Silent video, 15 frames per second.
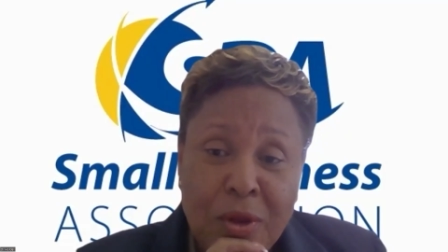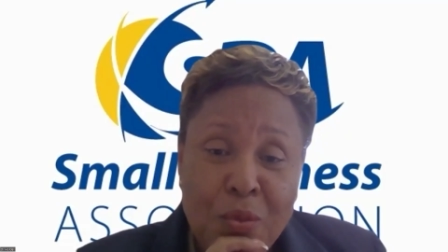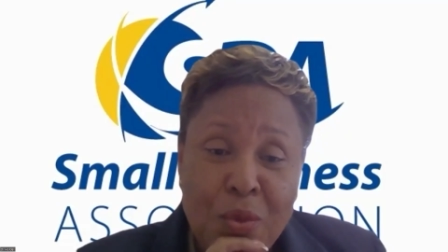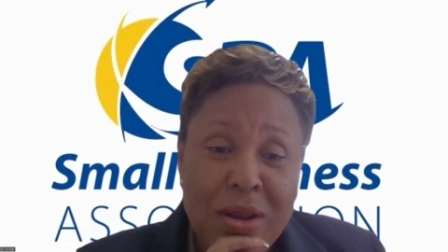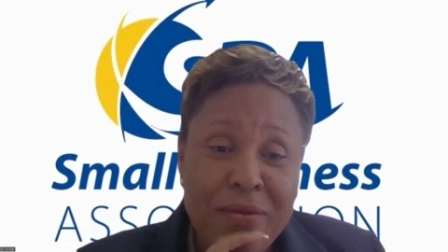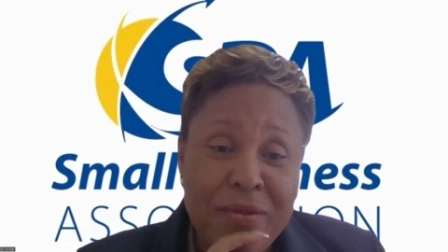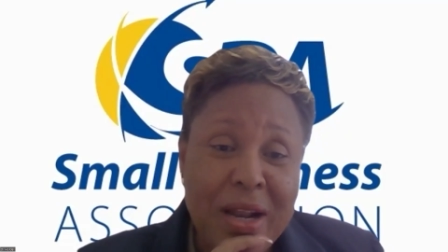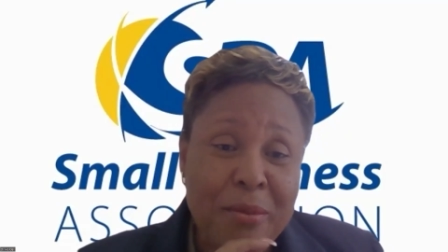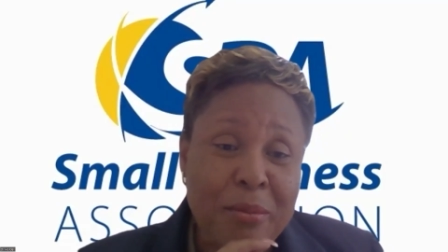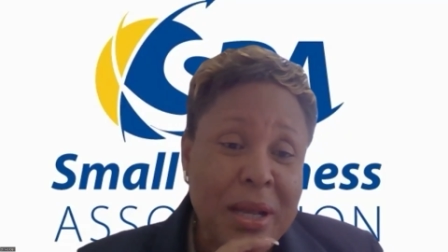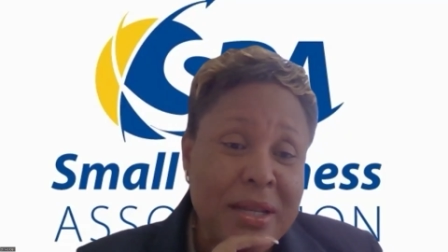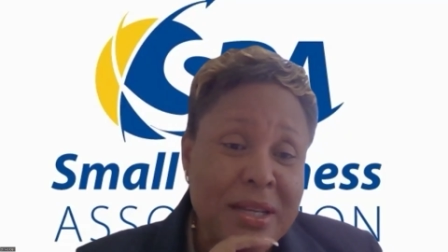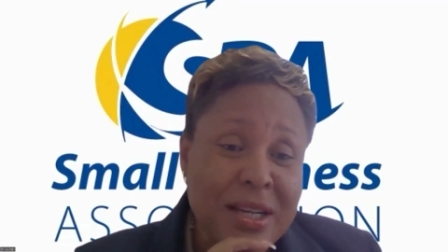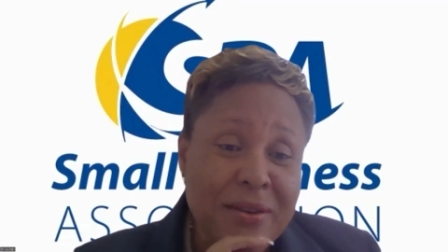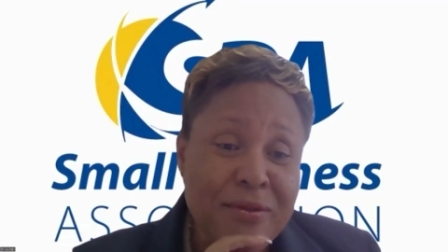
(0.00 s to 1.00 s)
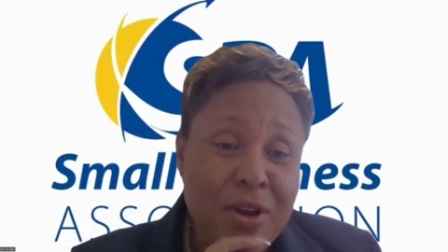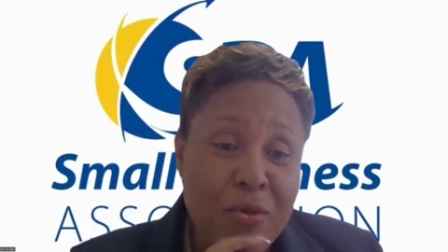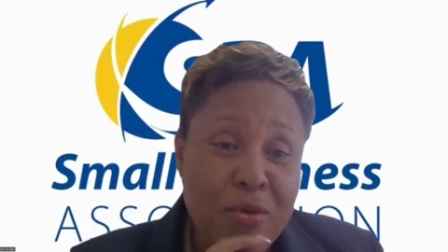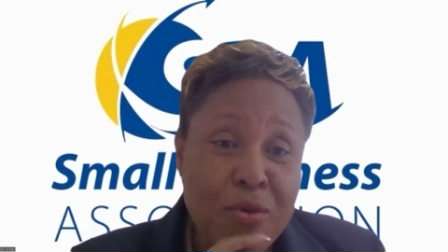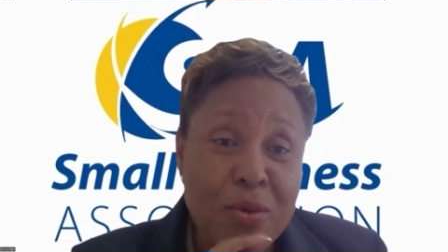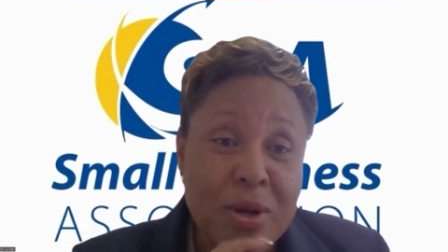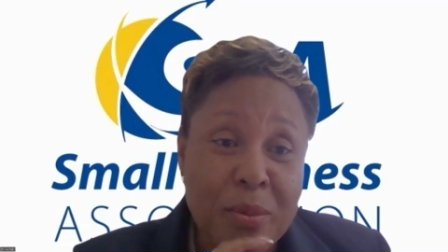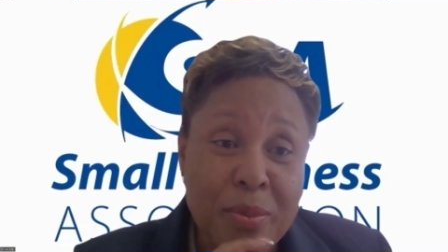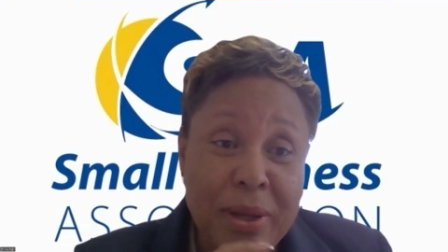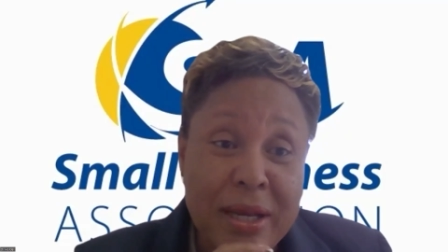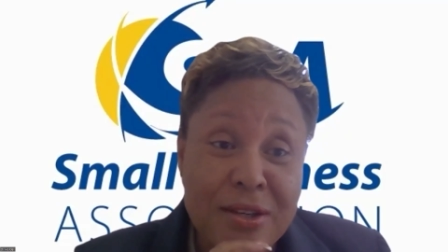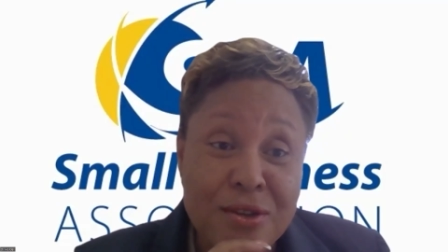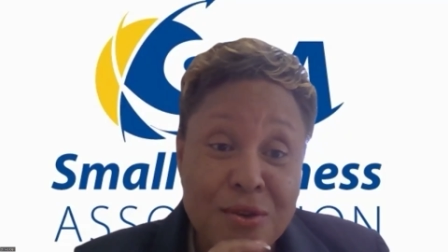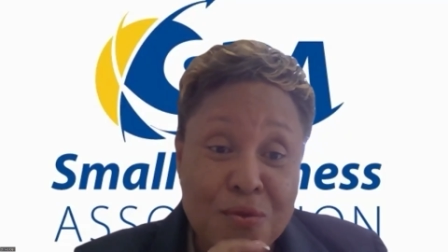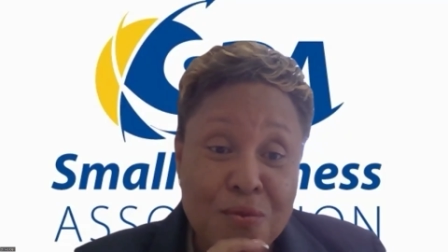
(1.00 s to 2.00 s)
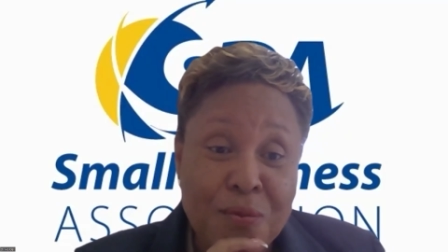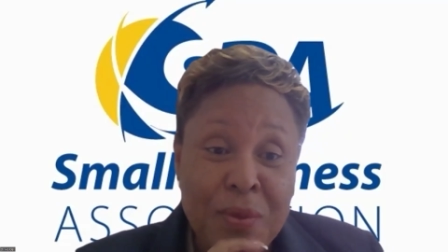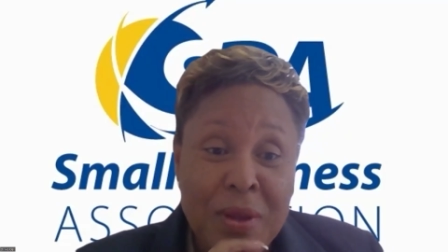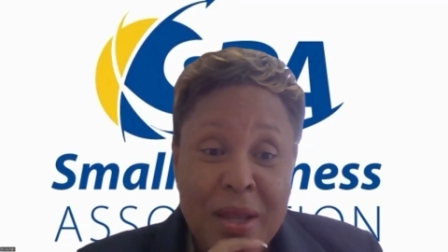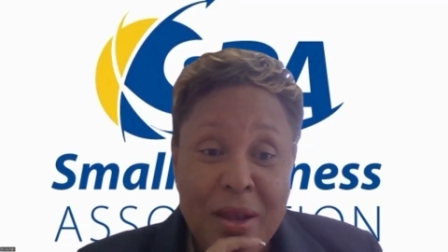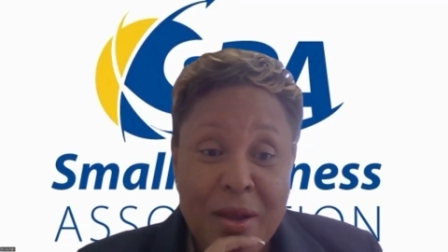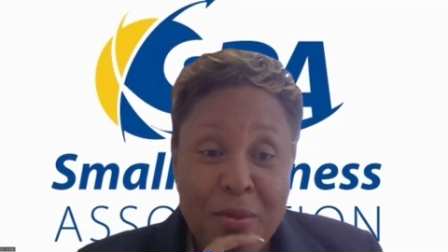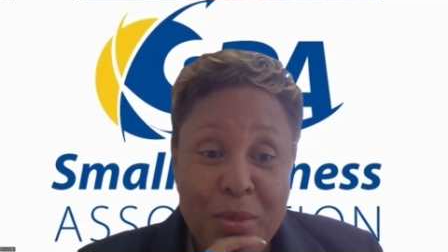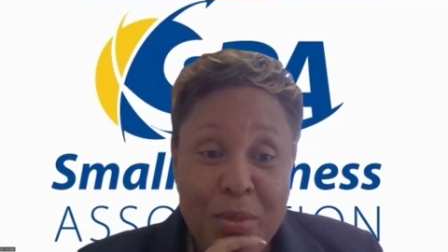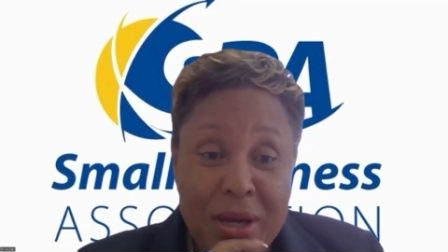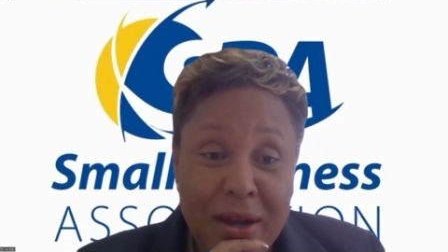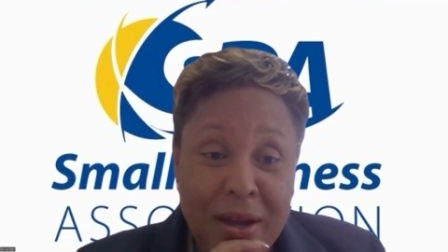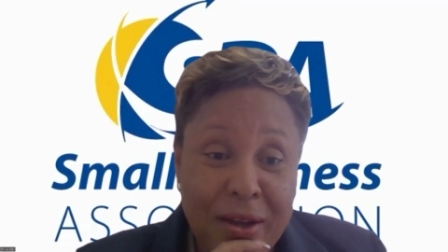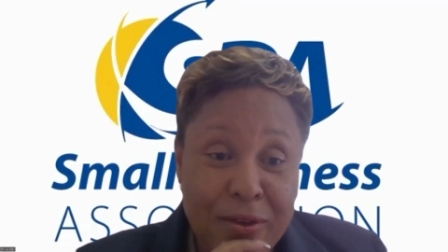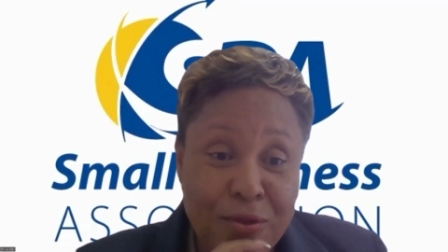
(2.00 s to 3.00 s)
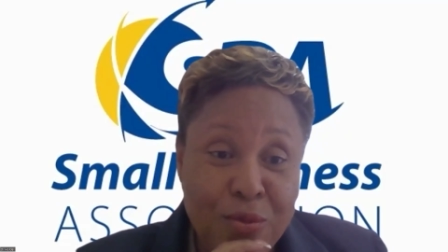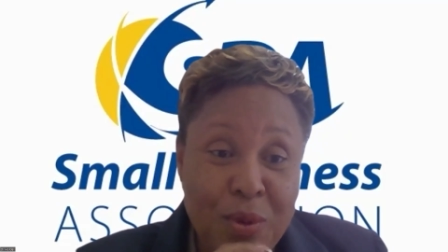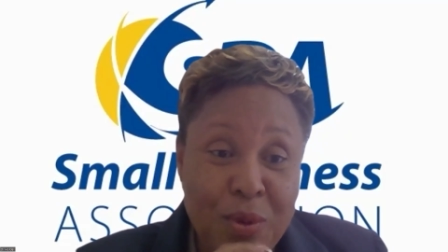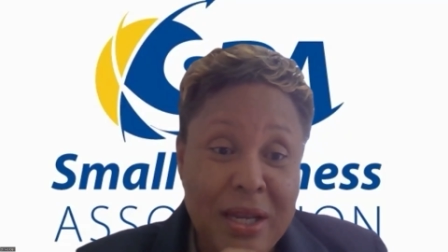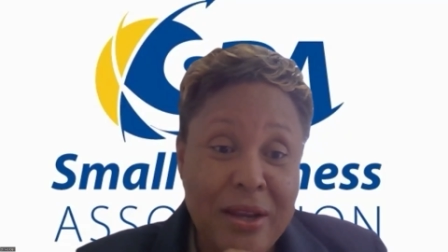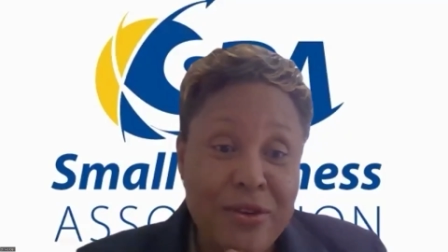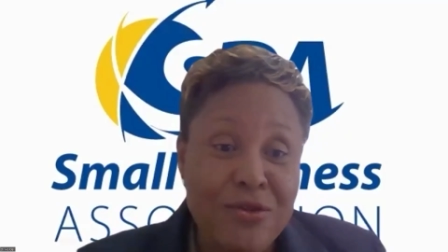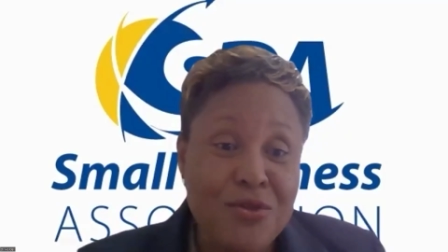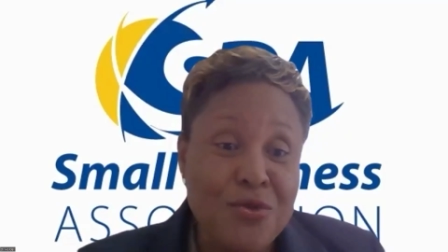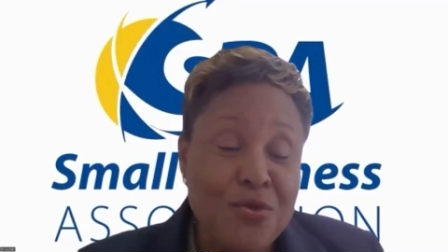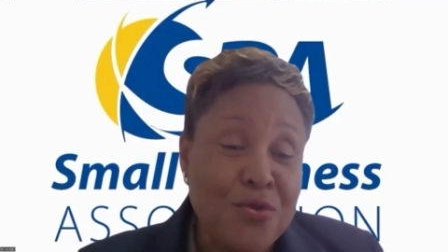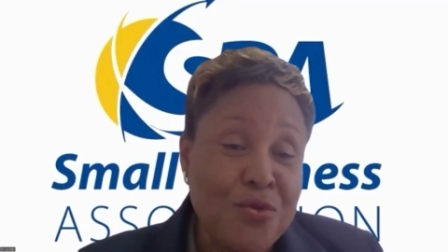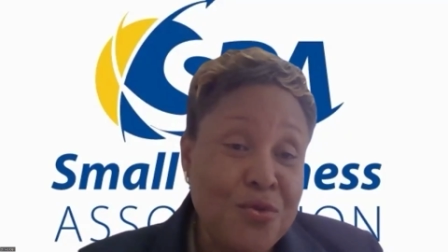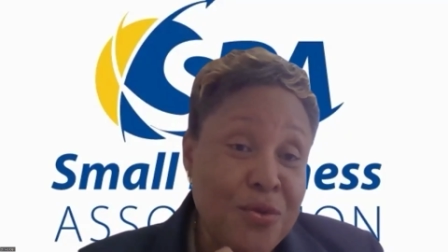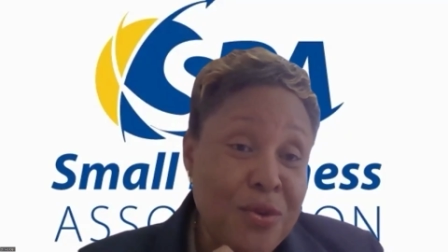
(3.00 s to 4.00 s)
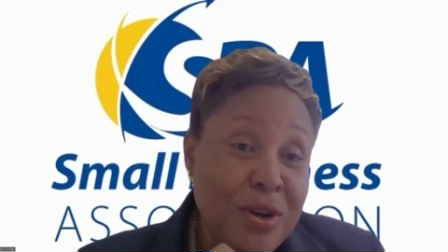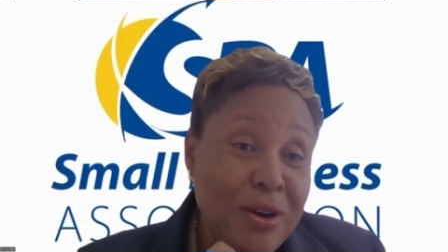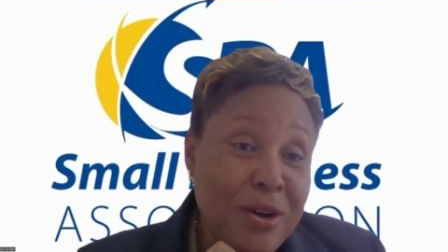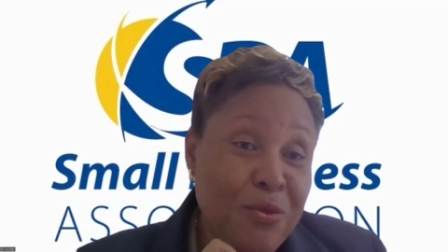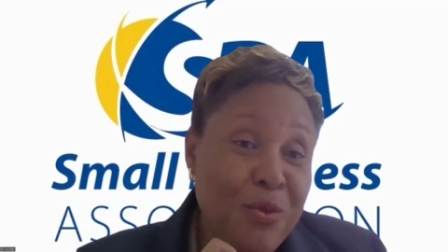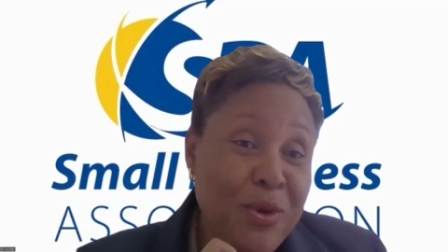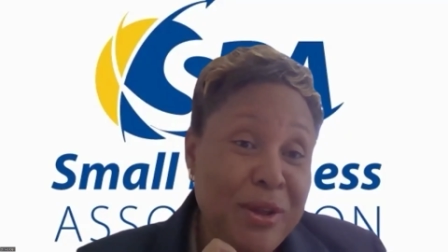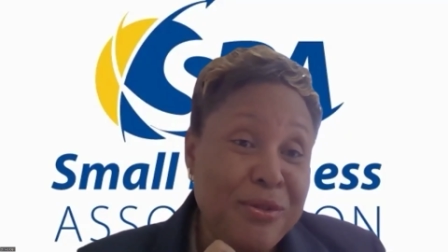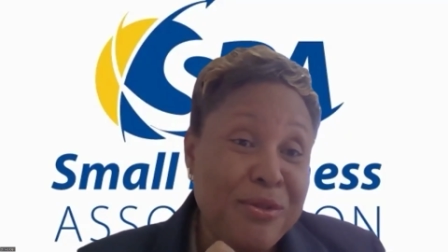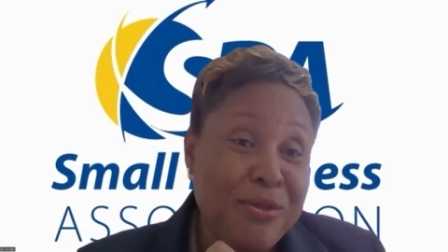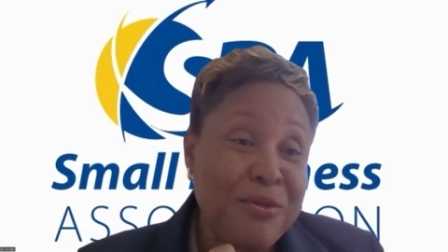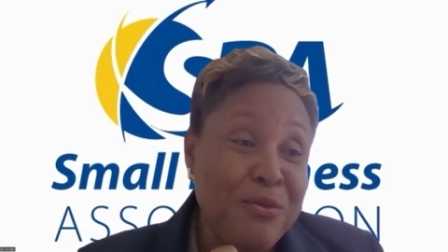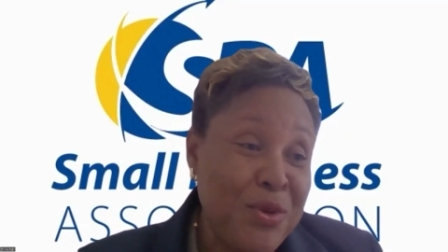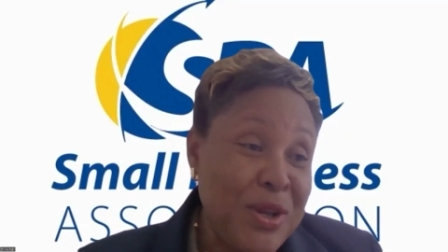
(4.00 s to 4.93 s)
we developmentally not we would apply too, because we can do with